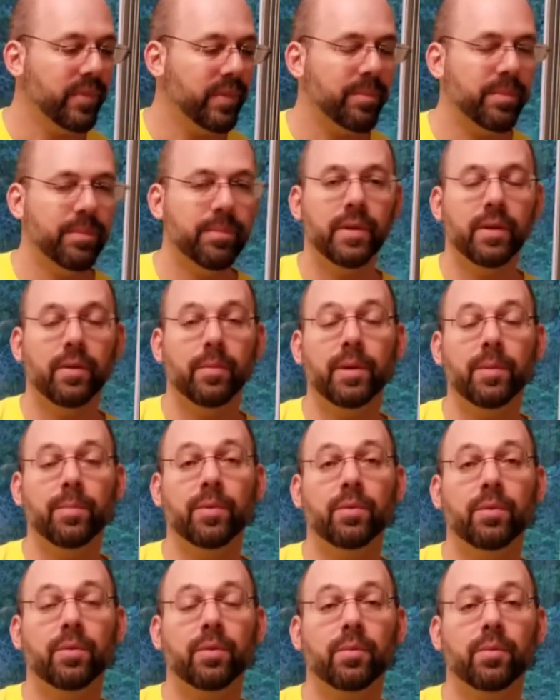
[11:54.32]
There are people
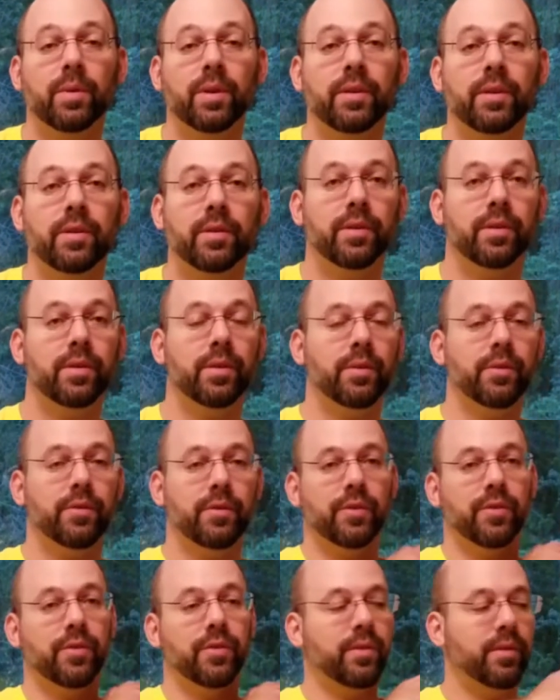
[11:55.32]
who are really good who can
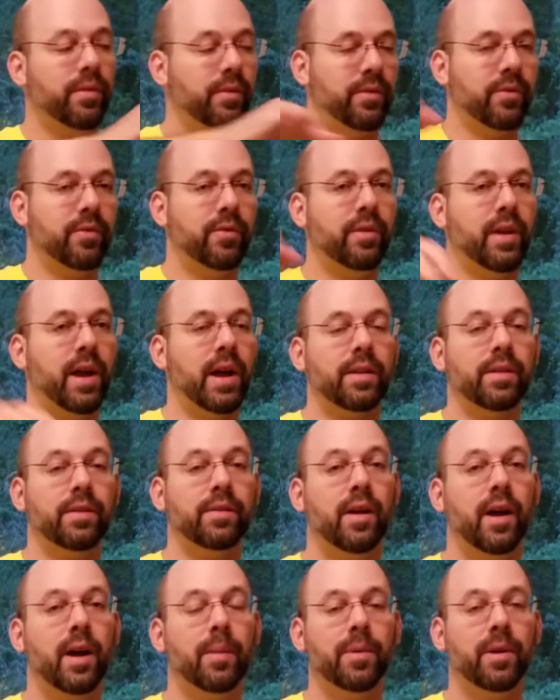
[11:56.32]
just knock the
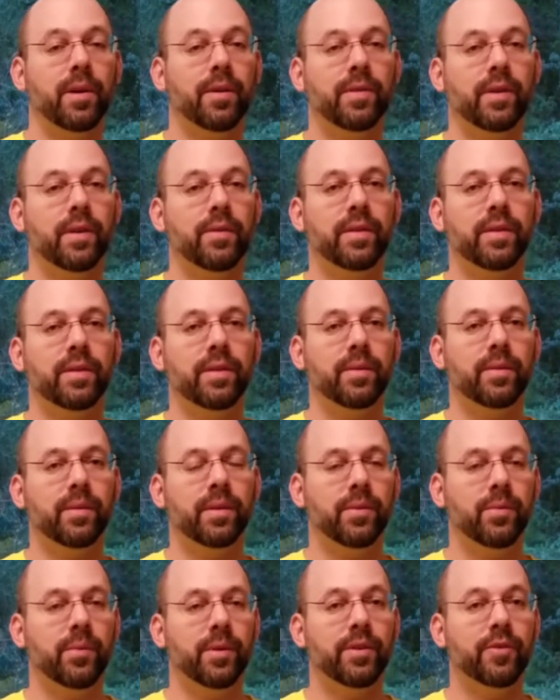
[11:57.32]
top off of it
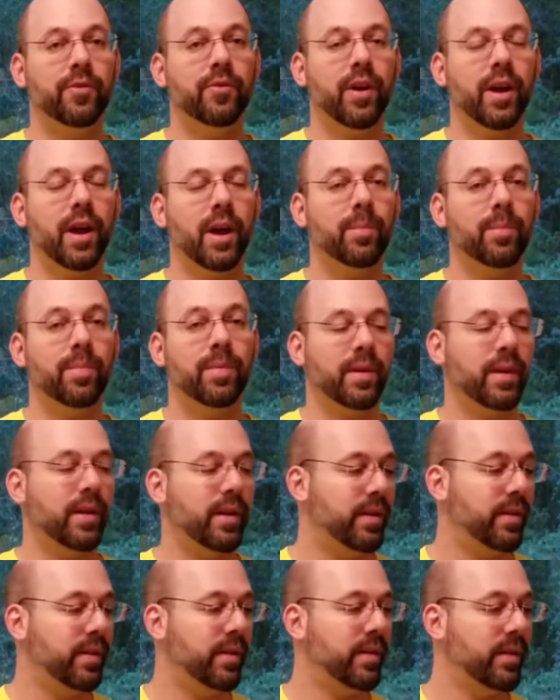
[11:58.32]
in one chop
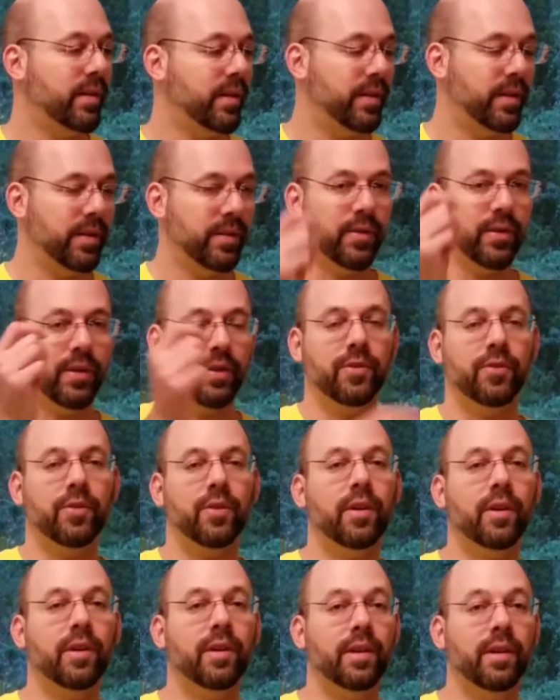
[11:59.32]
and then stick a
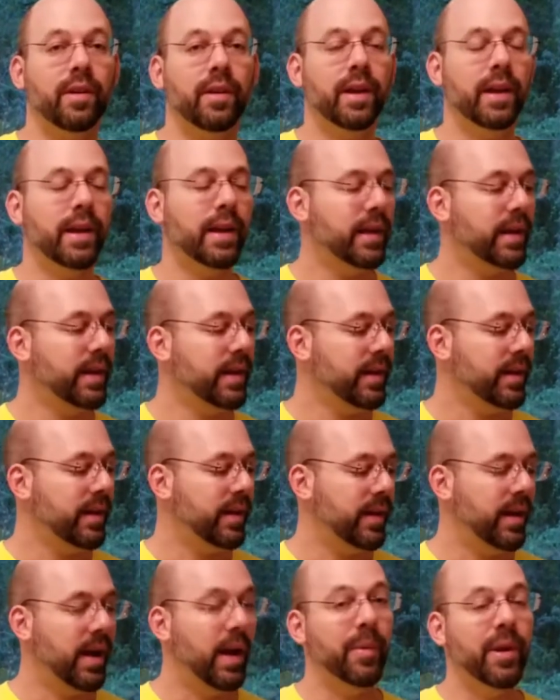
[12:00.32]
straw in it.
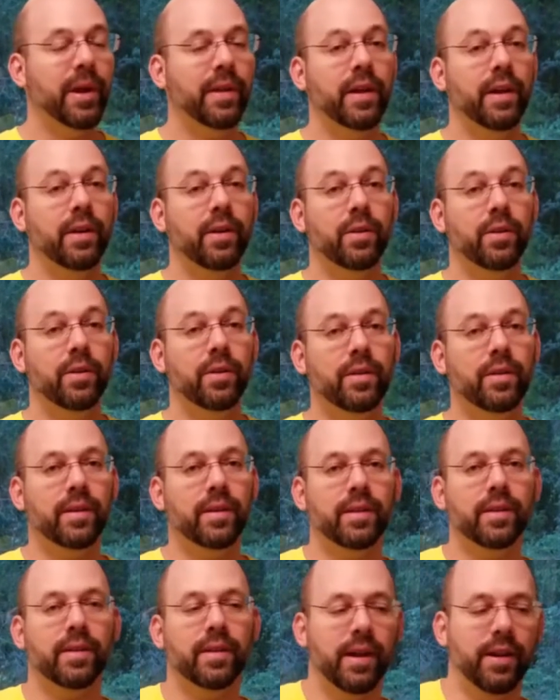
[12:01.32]
I'm not that good.
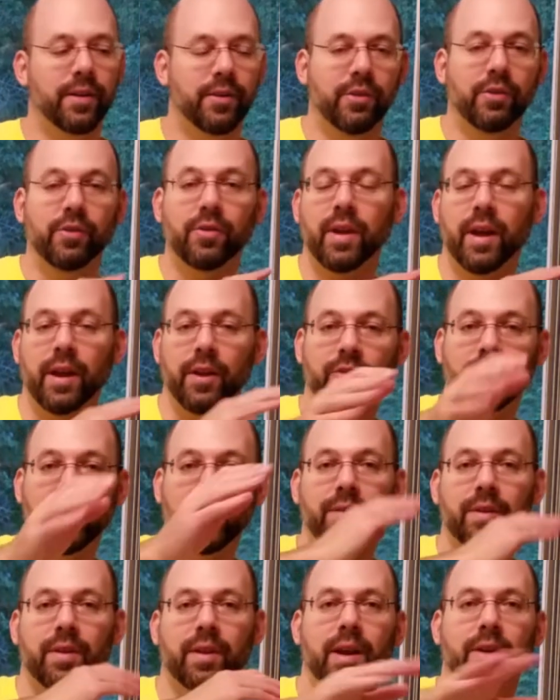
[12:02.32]
I
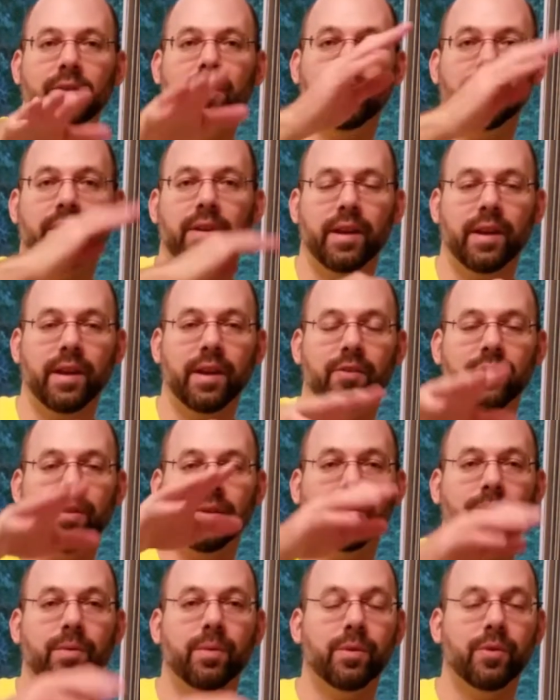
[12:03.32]
shave it down until I get
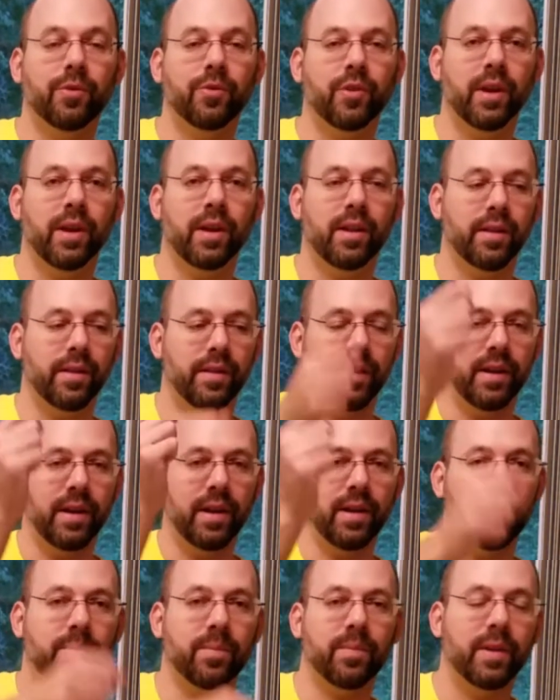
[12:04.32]
just through the shell, and
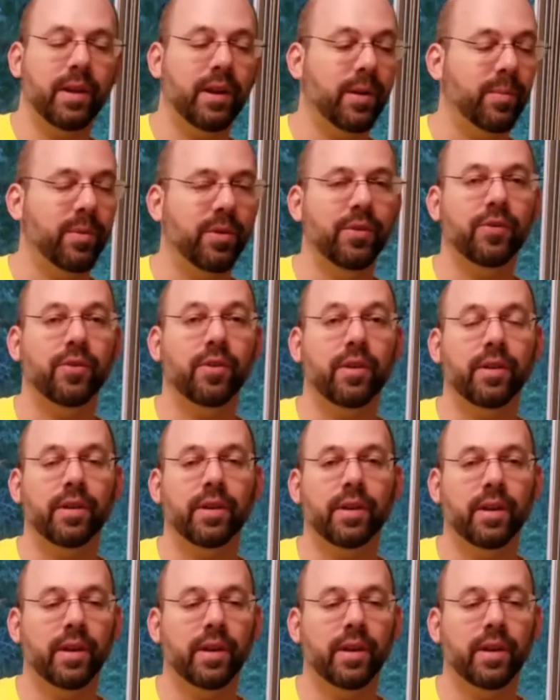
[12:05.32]
then I put a straw in it.